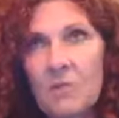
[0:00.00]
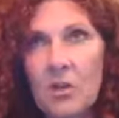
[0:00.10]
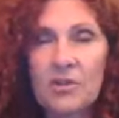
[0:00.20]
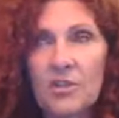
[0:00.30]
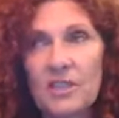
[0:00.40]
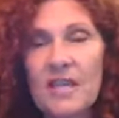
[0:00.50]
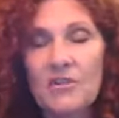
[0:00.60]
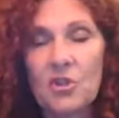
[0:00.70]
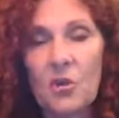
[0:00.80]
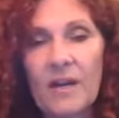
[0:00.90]
or you just
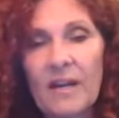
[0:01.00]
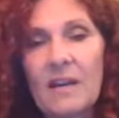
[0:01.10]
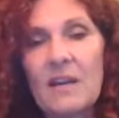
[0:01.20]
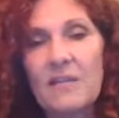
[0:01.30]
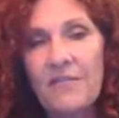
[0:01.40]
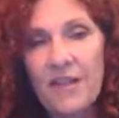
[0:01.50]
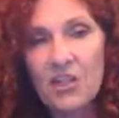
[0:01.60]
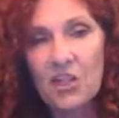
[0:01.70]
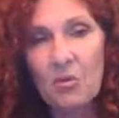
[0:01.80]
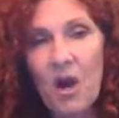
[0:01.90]
now joining, Fiji